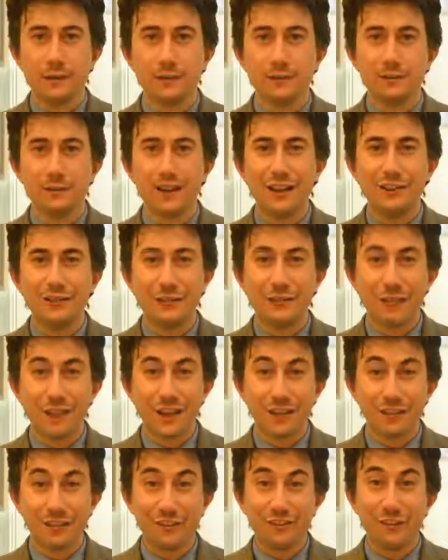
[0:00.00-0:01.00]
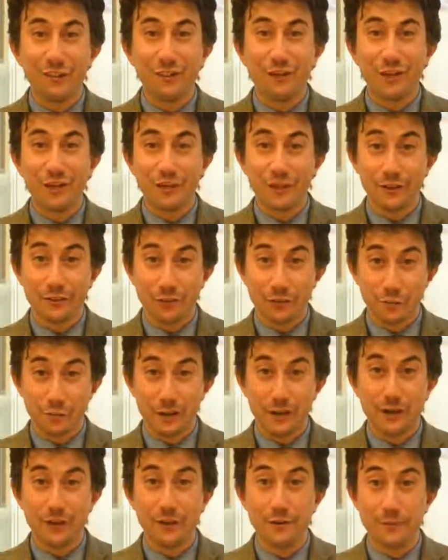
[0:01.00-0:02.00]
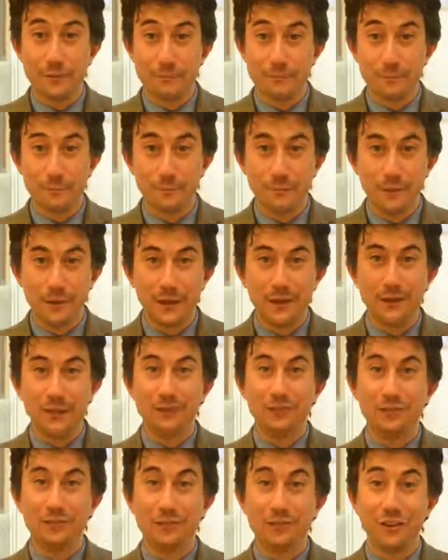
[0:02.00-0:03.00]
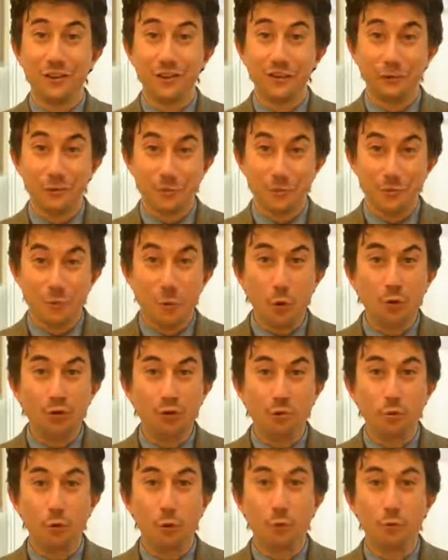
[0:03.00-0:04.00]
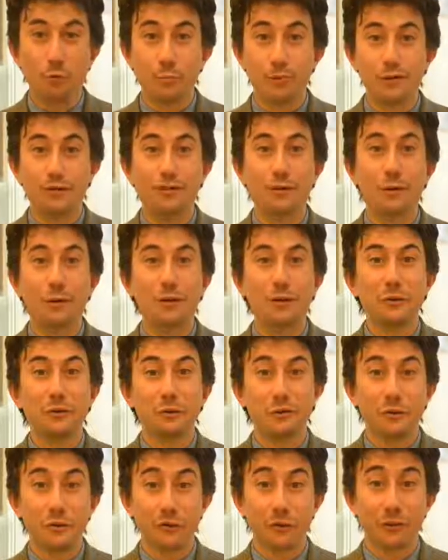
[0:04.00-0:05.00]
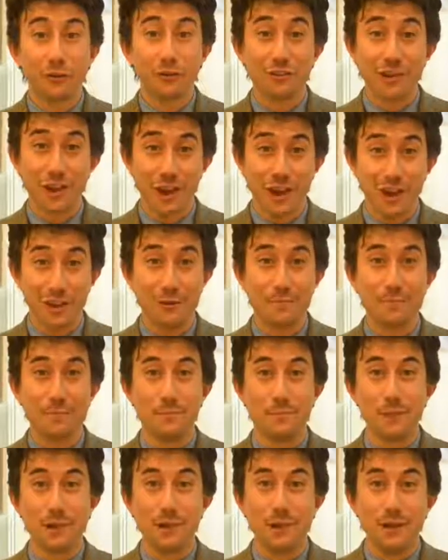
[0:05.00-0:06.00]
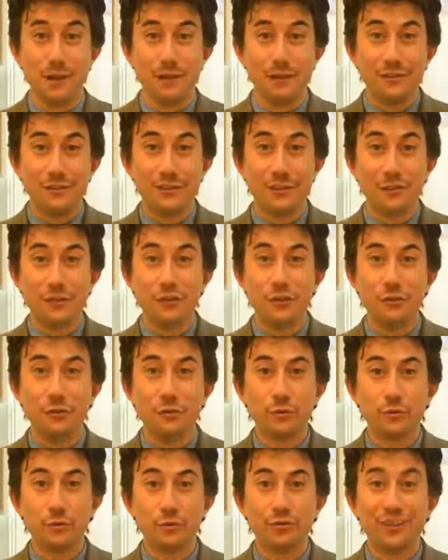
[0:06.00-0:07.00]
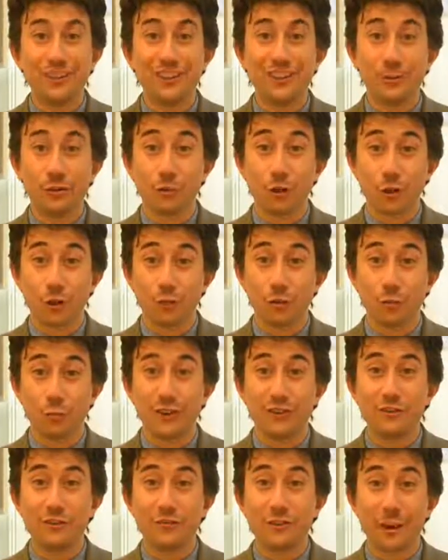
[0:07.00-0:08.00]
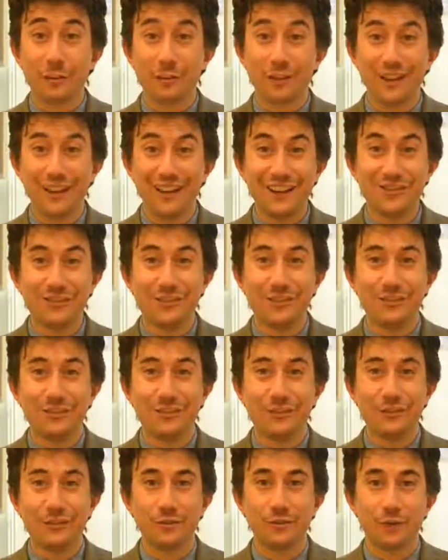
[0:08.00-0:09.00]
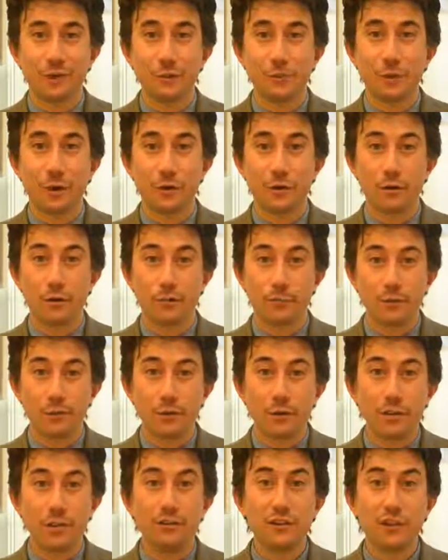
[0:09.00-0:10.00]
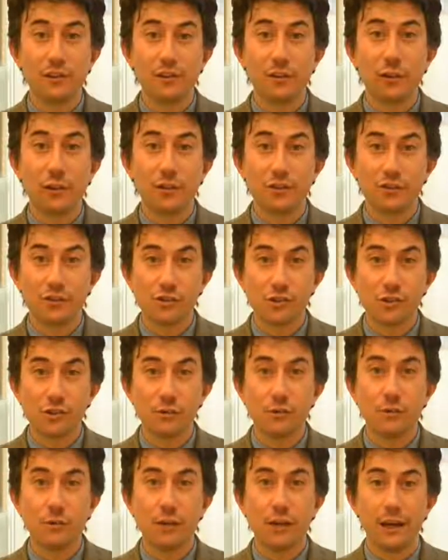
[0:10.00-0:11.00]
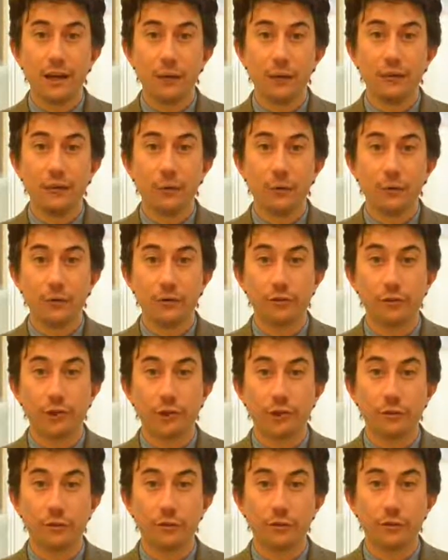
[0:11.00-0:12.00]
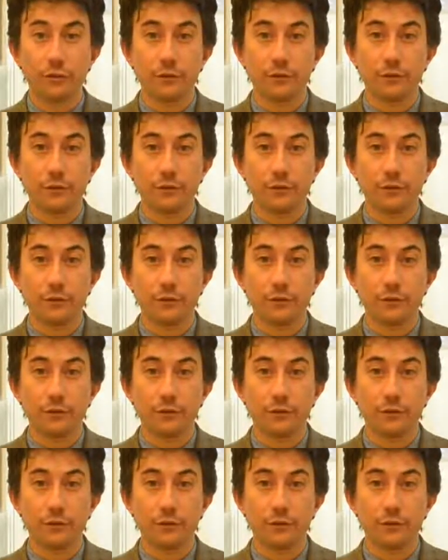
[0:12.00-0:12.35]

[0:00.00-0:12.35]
Let's look at silicon and germanium. These are the most important materials of our time. They are used in a large range of applications, including modern computing technology and solar cells.